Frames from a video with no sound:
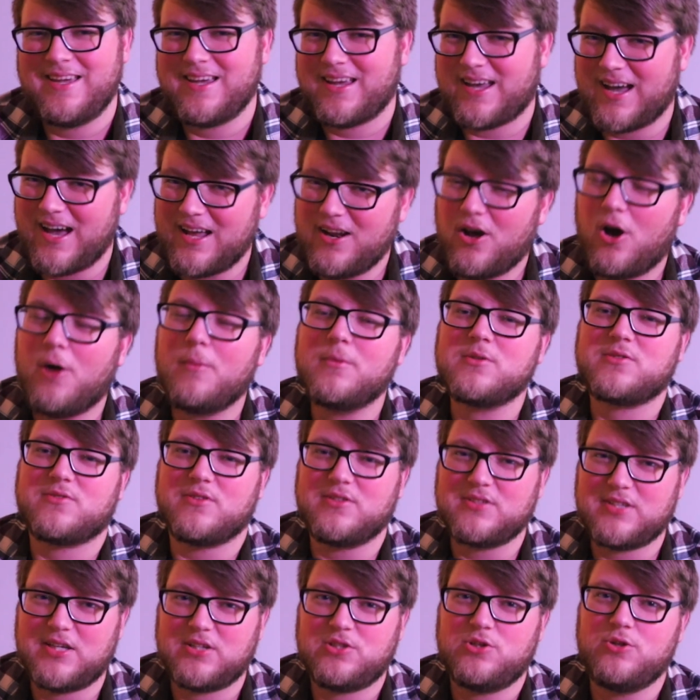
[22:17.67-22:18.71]
kind of almost
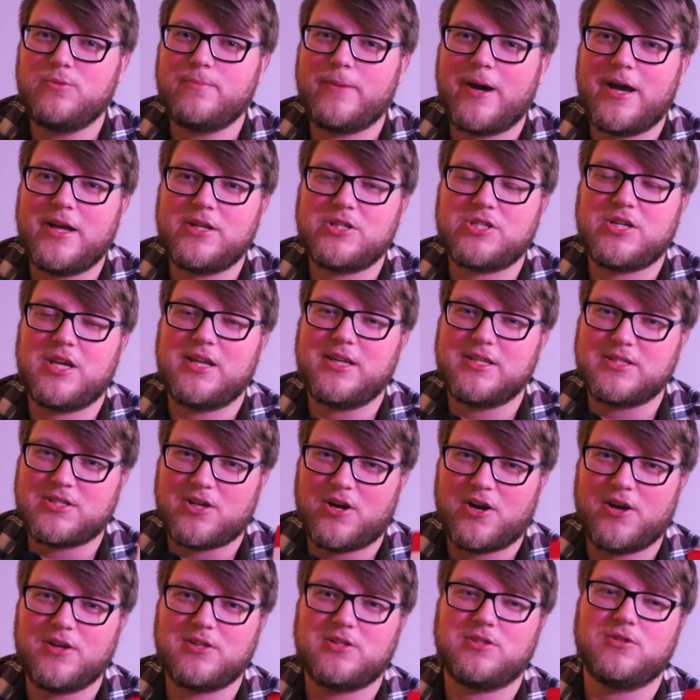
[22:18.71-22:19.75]
feels like too much and is
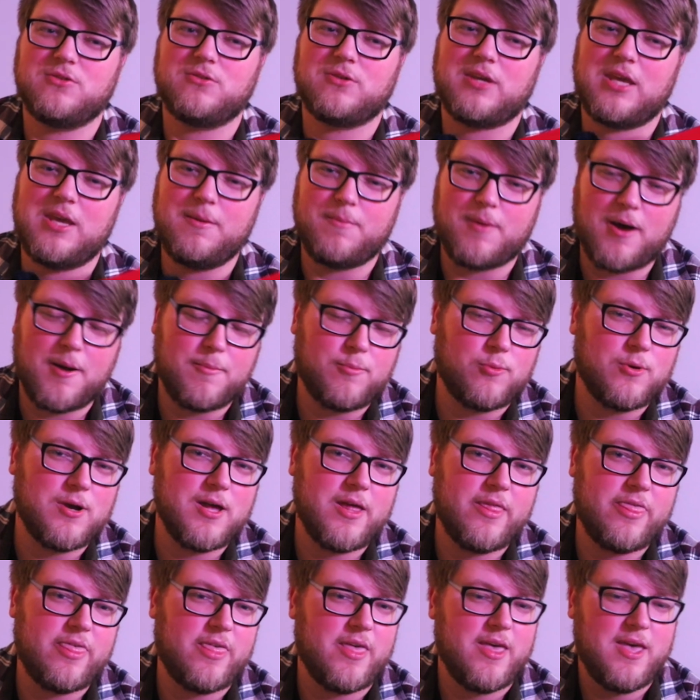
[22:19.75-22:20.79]
hard to keep up
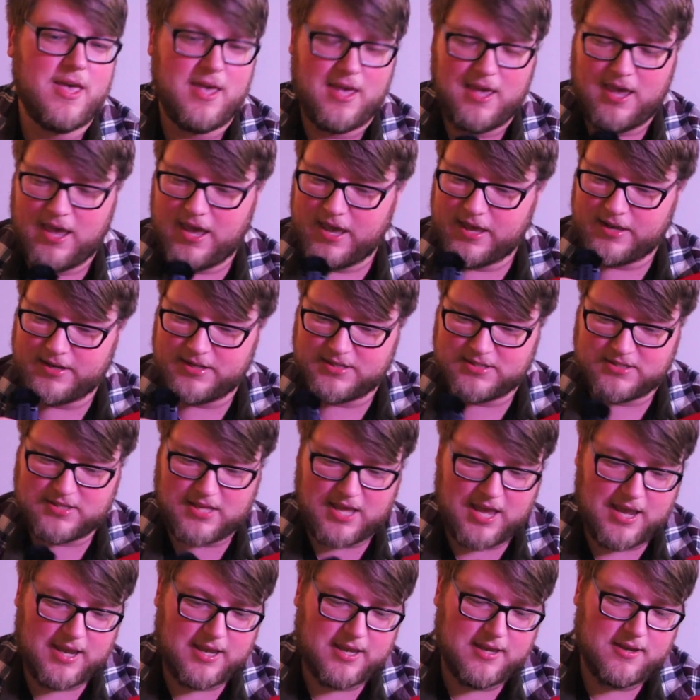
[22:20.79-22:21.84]
with. And is
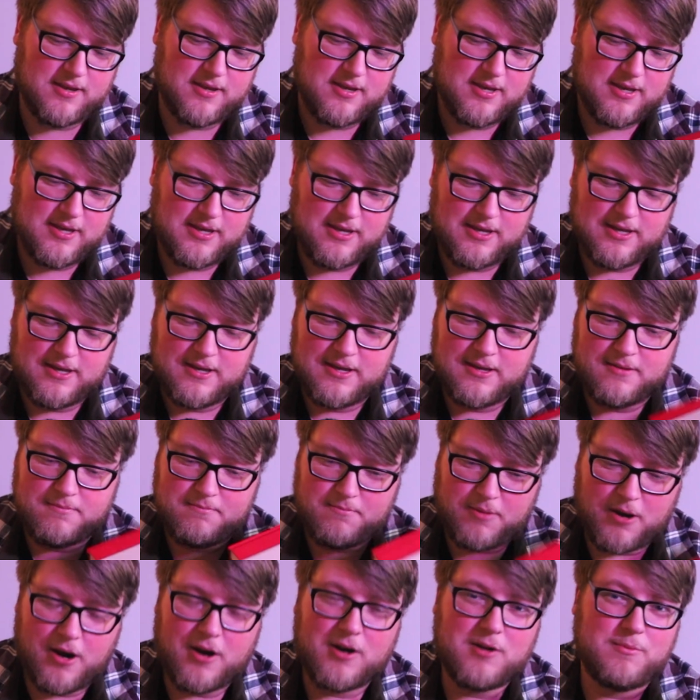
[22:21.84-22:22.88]
like,
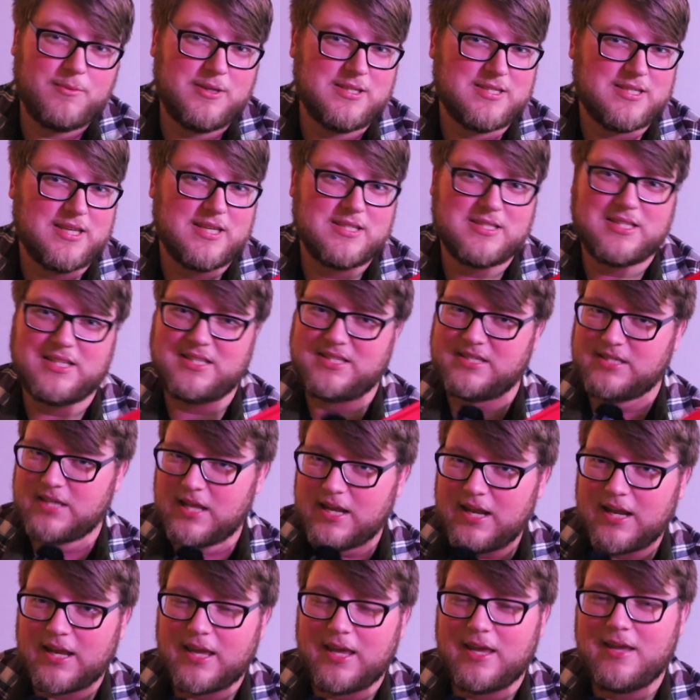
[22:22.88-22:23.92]
part of me says the
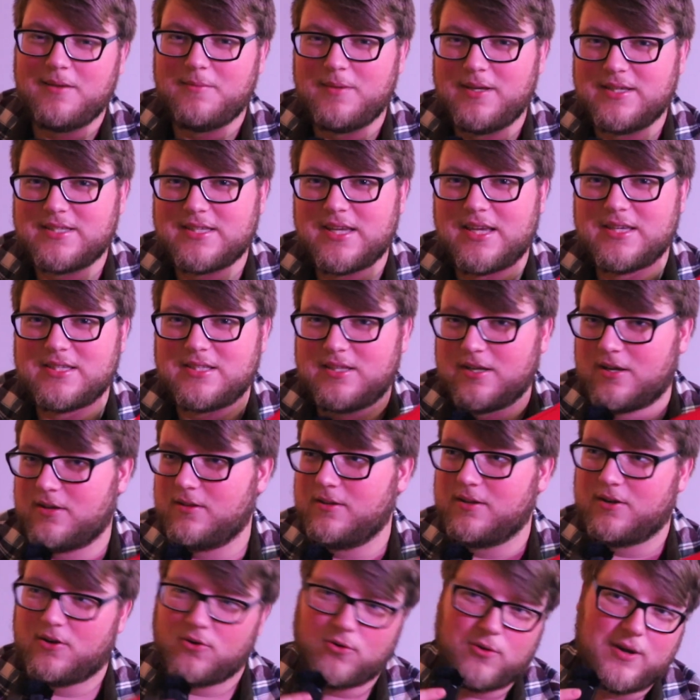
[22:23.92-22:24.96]
cynic in me says
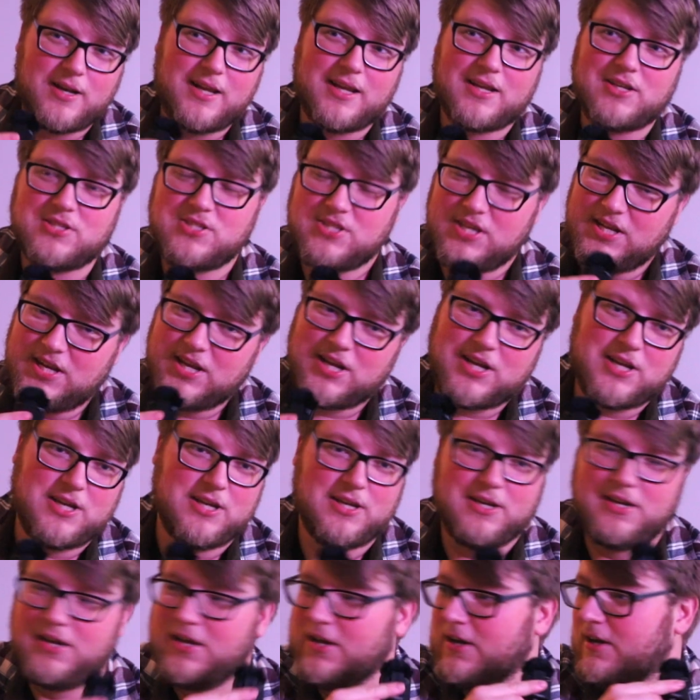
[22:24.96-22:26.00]
the critic
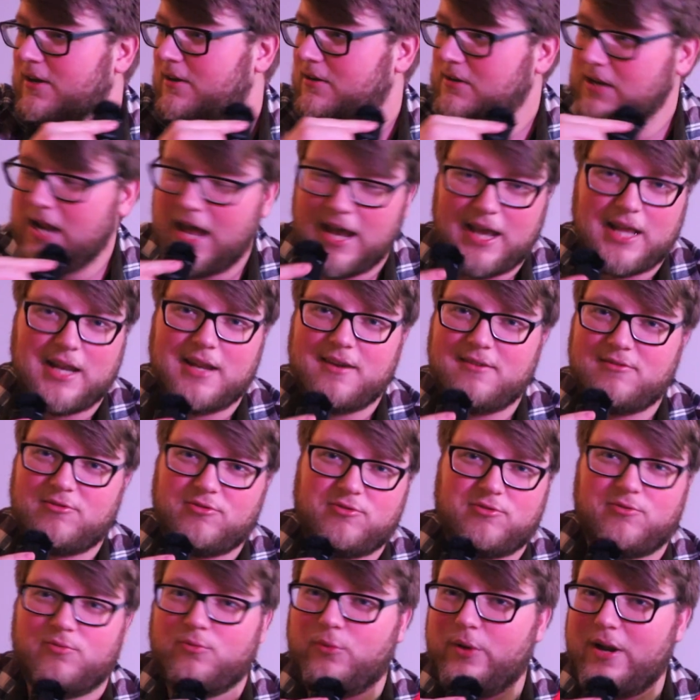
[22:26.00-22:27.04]
cynic,
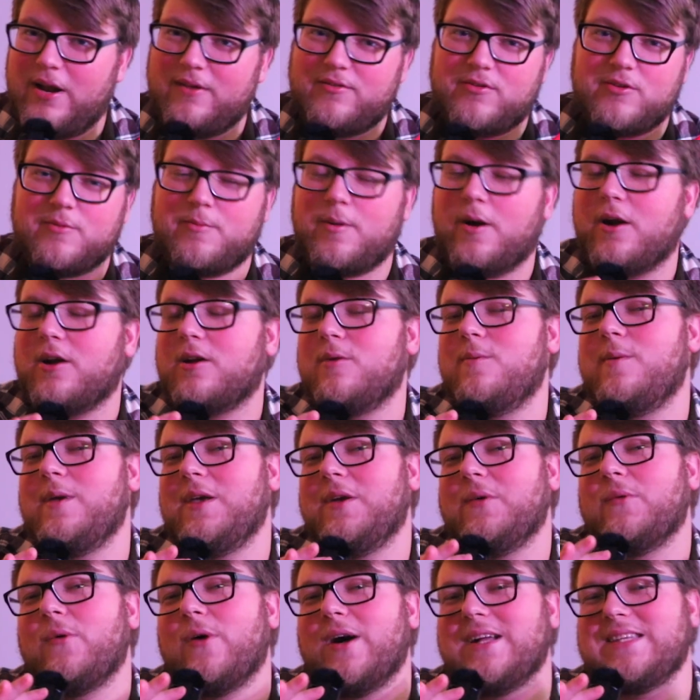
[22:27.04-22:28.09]
negative, whatever part of
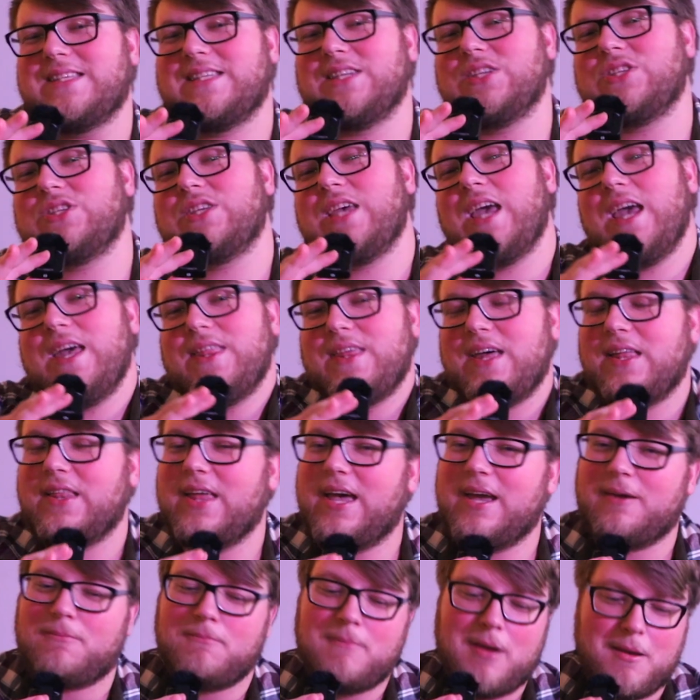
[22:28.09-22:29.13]
me wants to say that,
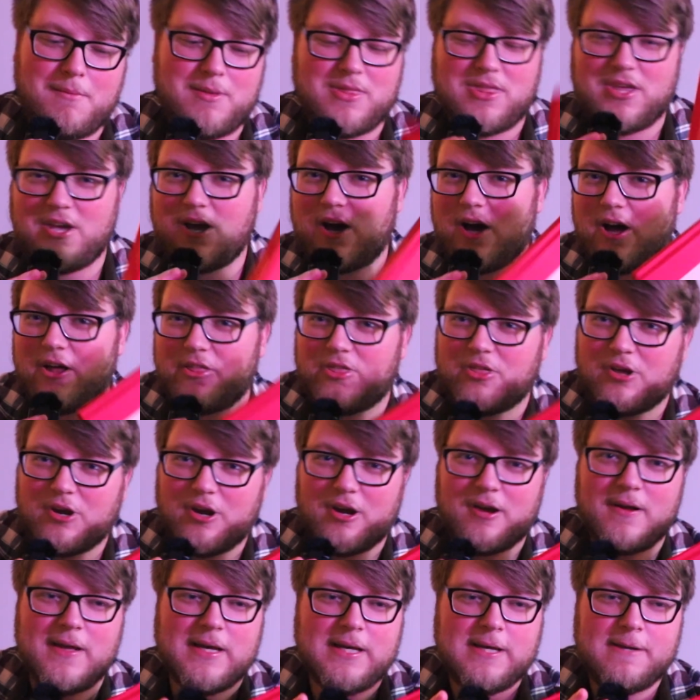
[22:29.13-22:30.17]
like, maybe the
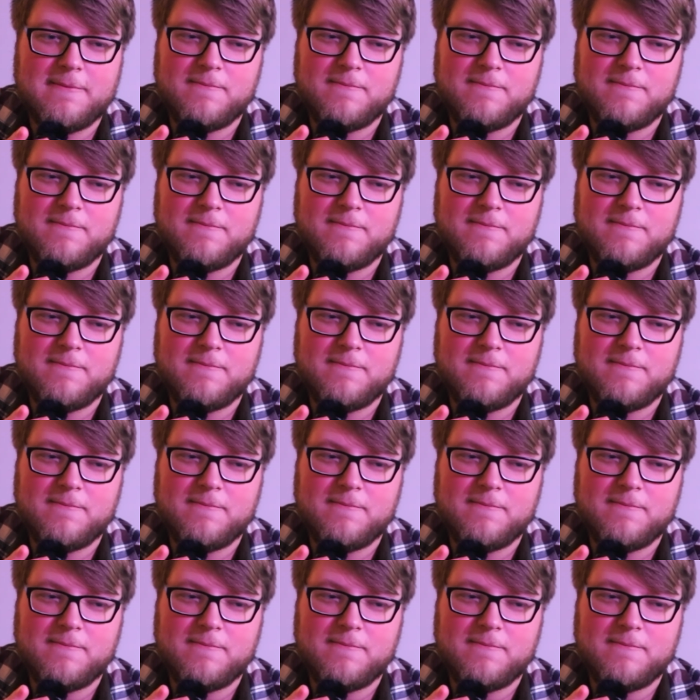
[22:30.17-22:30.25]
author,